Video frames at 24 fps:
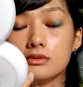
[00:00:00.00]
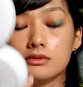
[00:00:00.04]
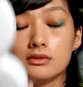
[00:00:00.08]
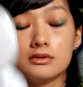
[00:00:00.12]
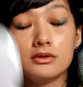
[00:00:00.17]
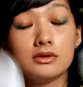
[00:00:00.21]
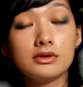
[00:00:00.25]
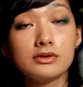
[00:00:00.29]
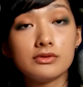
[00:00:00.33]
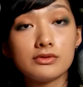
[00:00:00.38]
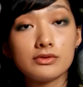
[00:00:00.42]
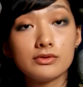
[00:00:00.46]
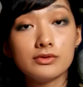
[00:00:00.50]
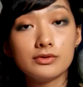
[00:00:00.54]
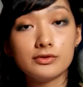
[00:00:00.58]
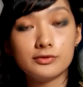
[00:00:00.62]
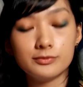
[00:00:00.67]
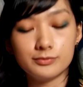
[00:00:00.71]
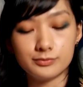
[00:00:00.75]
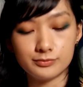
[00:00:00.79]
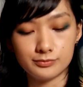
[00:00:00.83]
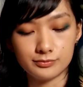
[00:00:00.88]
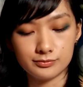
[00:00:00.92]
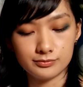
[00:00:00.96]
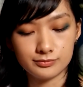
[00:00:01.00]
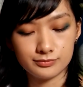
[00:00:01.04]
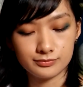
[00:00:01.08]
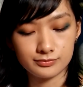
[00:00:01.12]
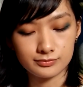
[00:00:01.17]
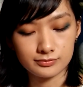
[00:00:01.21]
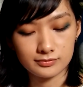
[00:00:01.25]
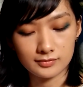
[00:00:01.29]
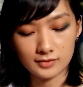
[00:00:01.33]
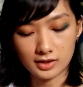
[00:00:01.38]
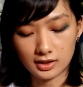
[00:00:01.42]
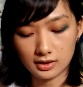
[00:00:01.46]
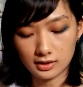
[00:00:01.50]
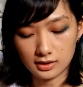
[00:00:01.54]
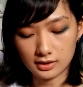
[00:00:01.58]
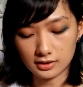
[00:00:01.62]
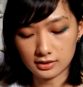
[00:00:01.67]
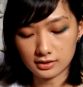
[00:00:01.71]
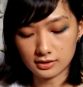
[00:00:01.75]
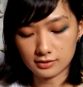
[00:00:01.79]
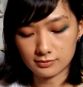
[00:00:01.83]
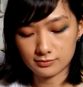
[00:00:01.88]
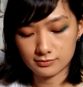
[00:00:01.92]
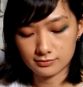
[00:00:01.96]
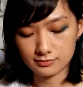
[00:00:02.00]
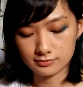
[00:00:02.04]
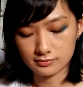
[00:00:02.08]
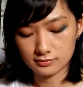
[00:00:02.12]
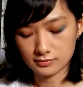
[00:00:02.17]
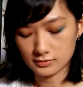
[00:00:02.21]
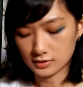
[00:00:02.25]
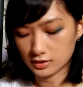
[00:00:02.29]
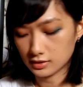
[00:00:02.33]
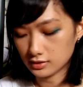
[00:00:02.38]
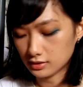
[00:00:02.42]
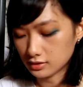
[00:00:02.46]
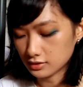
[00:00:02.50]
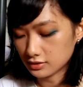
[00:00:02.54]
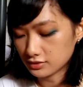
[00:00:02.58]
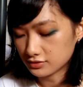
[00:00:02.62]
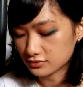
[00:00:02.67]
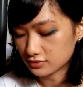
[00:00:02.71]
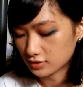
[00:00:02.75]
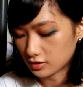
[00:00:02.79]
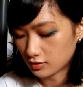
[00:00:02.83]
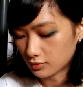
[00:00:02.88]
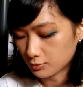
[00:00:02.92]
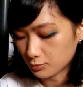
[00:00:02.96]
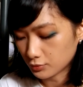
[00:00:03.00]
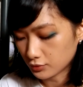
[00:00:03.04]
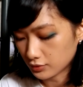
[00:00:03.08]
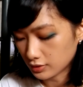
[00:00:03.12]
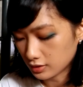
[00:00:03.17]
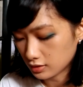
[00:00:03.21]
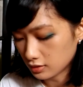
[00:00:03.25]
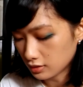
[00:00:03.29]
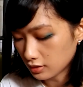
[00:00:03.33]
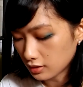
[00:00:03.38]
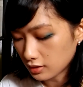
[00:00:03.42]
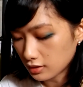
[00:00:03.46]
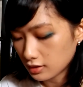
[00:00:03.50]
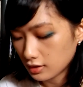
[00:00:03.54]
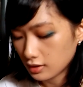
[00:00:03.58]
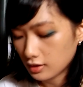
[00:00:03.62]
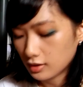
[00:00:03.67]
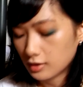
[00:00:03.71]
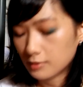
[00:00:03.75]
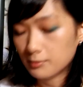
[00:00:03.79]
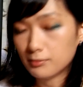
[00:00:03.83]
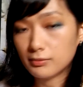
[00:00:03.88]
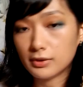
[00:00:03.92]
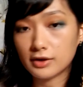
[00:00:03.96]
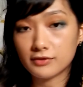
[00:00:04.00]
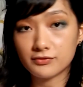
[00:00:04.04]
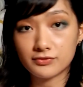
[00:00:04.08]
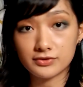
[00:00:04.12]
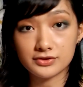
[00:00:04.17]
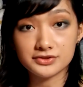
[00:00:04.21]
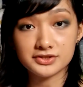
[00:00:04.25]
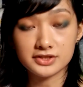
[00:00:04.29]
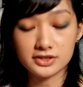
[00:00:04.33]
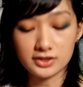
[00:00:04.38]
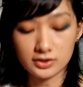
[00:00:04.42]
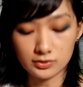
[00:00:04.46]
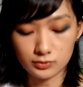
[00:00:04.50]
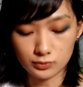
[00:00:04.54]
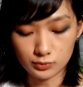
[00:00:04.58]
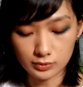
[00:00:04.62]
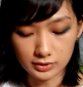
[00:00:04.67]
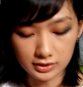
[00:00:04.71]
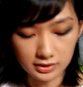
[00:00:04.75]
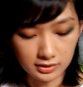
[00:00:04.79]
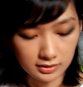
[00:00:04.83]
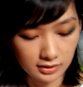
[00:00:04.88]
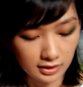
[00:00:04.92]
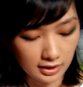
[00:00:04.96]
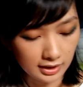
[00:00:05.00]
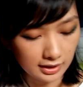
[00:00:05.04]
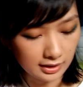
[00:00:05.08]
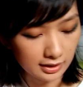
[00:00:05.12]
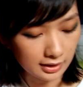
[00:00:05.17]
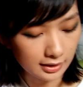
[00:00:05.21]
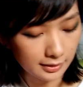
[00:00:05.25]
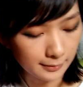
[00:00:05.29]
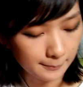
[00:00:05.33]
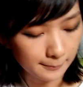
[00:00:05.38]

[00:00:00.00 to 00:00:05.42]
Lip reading: It's good. I like it. I think this is how I'm going to end it. But first I need to do an inner highlight.